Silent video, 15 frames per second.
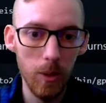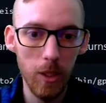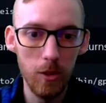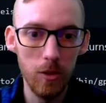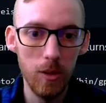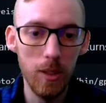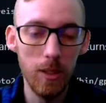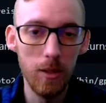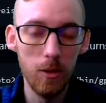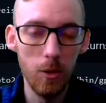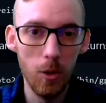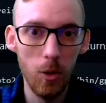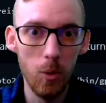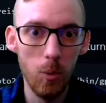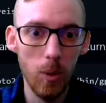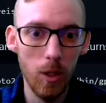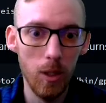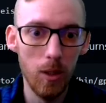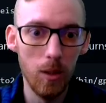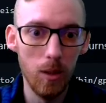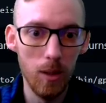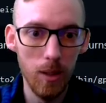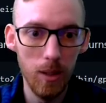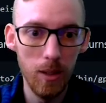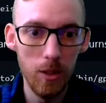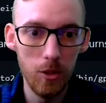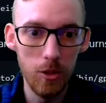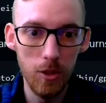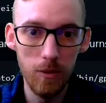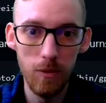we actually need to know where
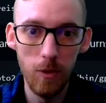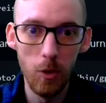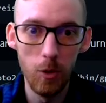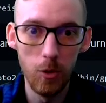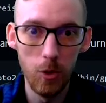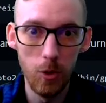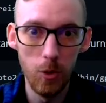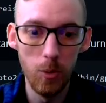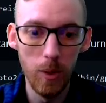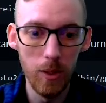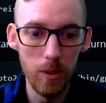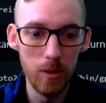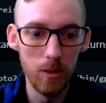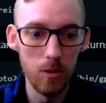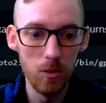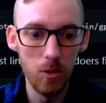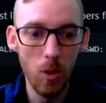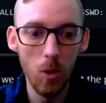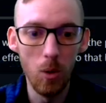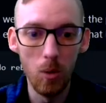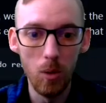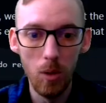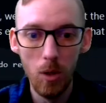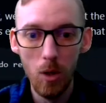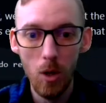the GPHOTO 2 is installed.